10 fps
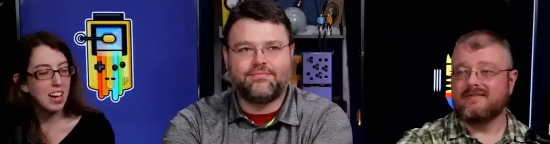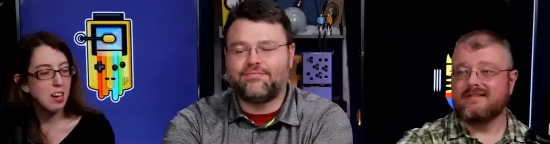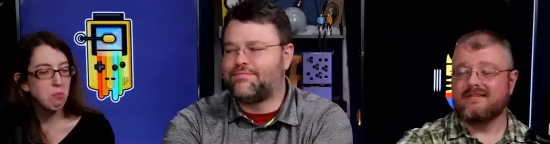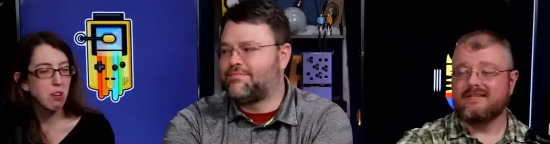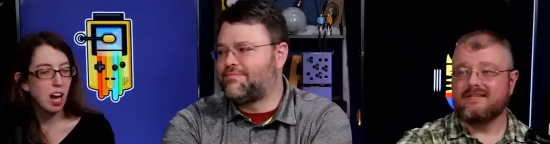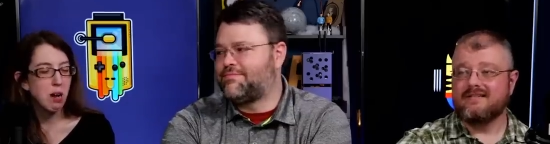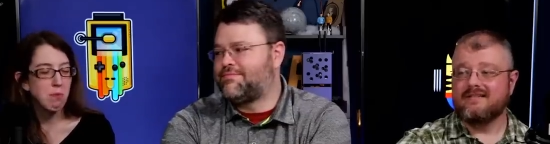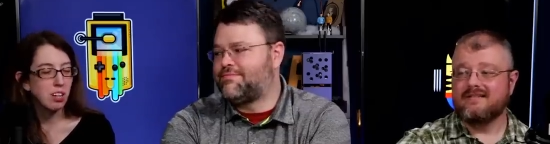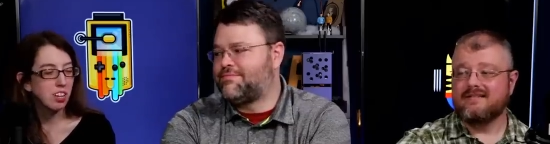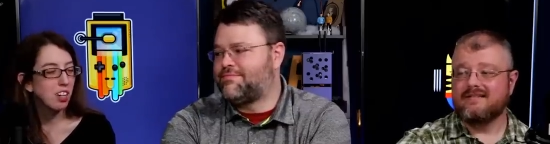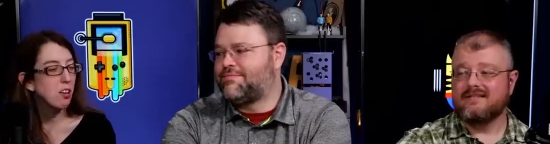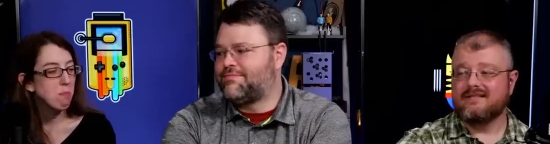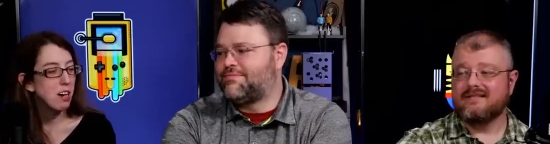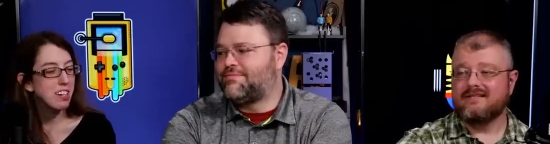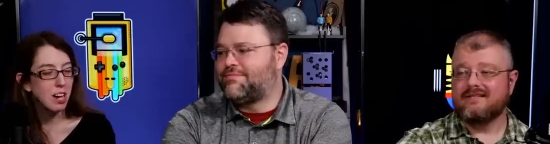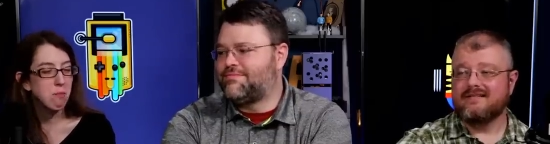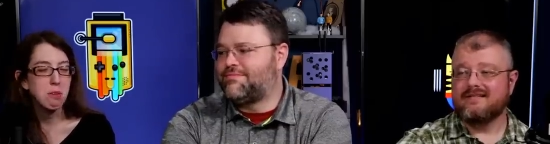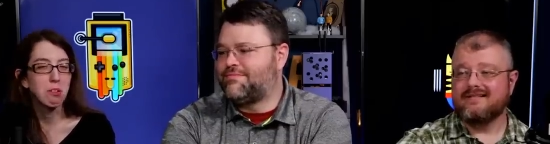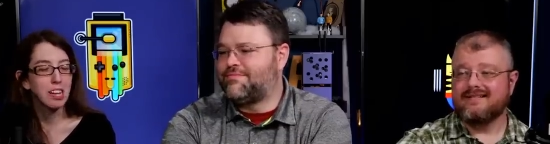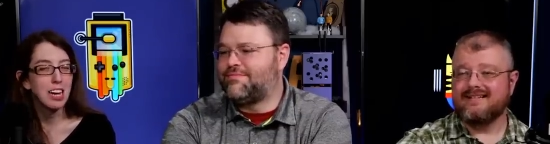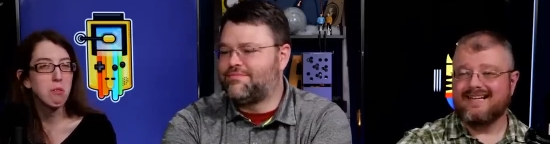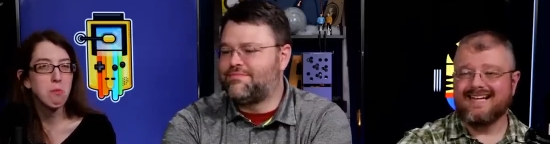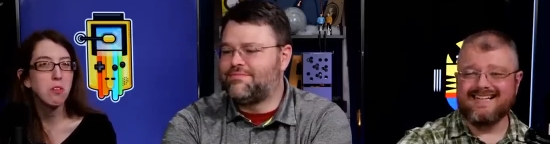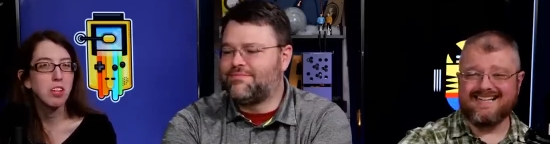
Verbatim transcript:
Speaker 1: a time where hop on a call might not be reliable.